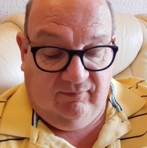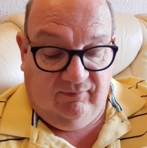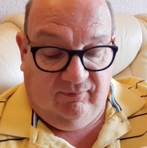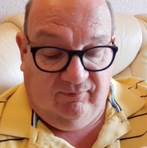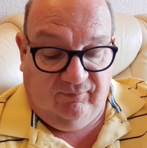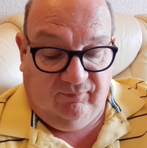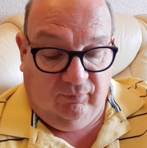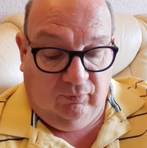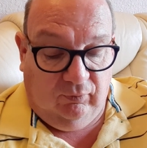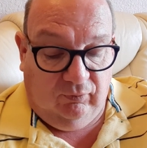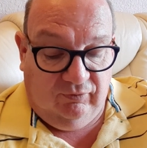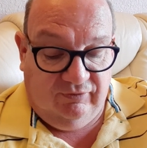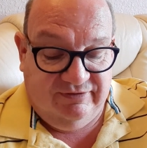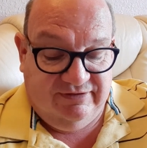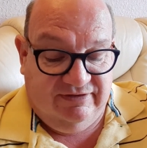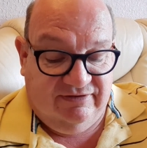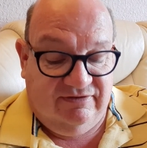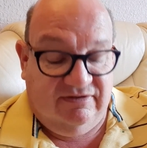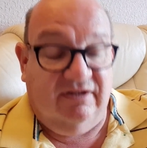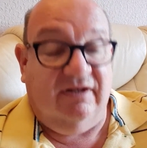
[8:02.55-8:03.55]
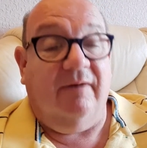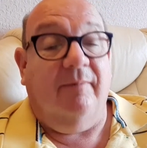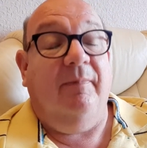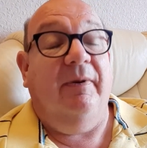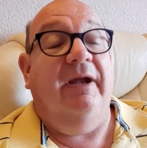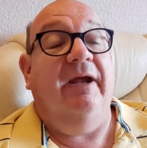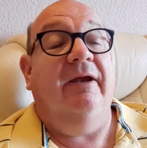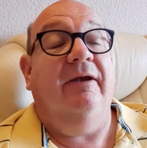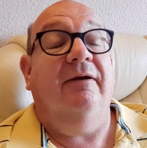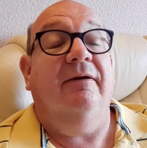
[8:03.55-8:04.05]
falls into the
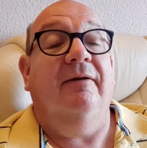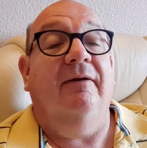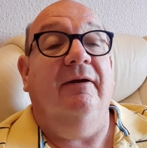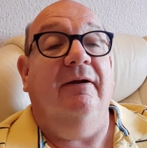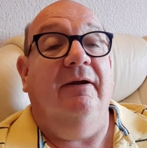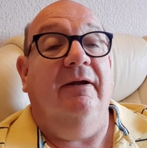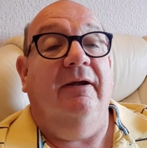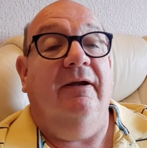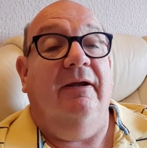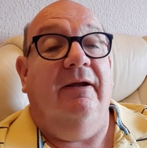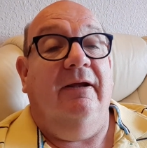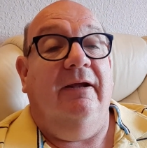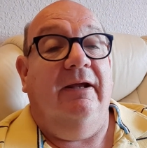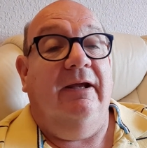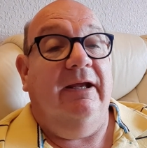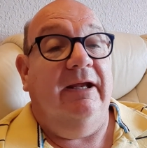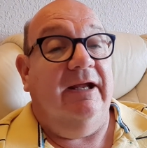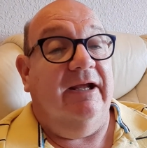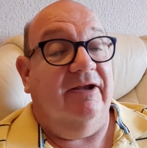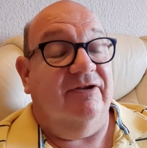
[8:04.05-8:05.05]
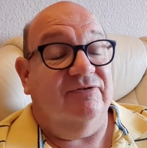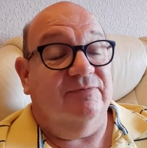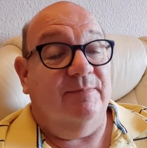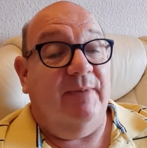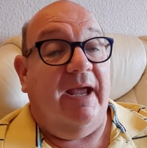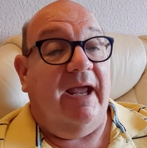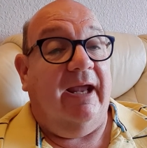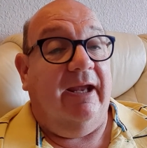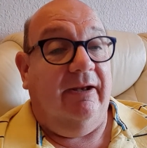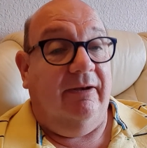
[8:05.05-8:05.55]
pit he has
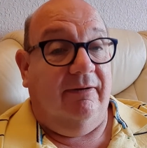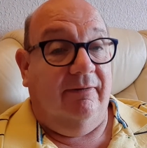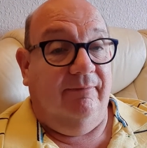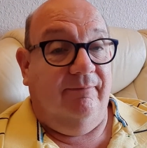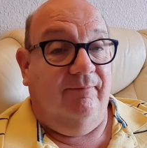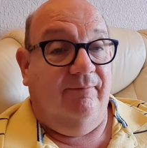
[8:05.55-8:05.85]
made.